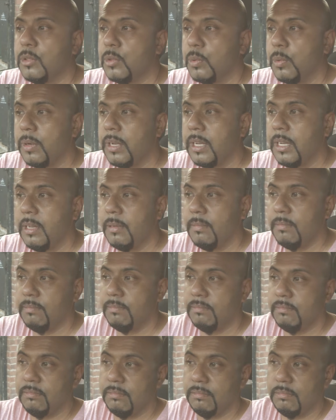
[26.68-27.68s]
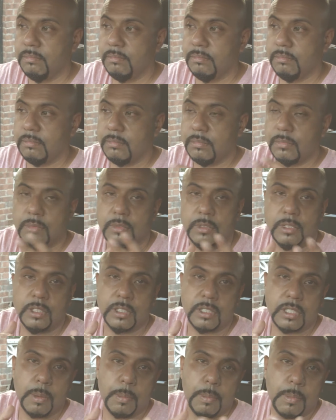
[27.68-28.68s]
talking to
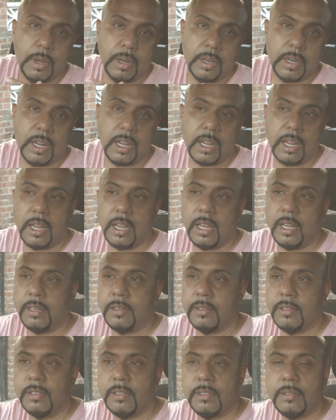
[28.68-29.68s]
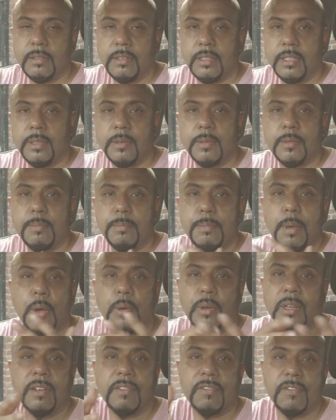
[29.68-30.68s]
someone and
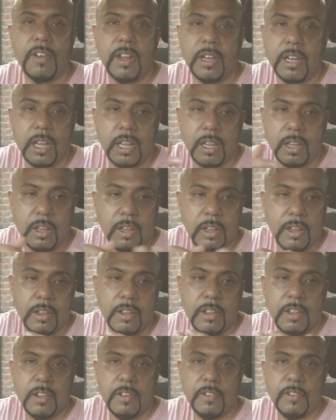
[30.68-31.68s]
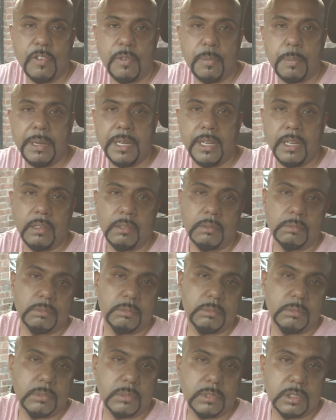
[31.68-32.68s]
poking fun at her for being
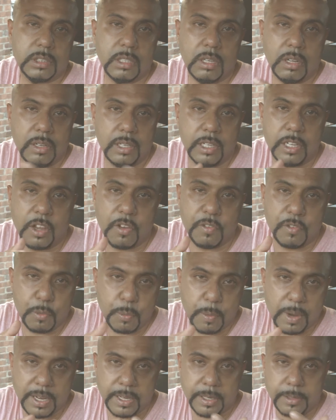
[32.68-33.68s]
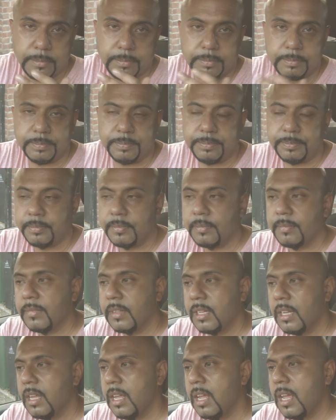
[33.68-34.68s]
slightly overweight.
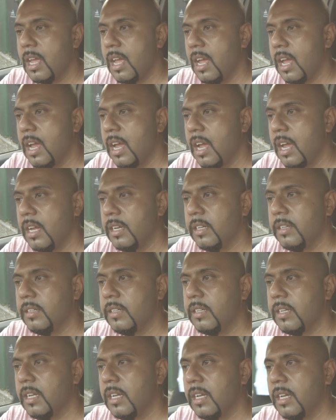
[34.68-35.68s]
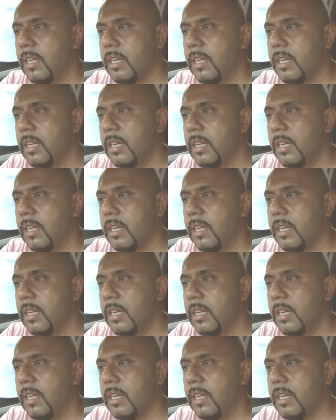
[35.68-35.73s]
And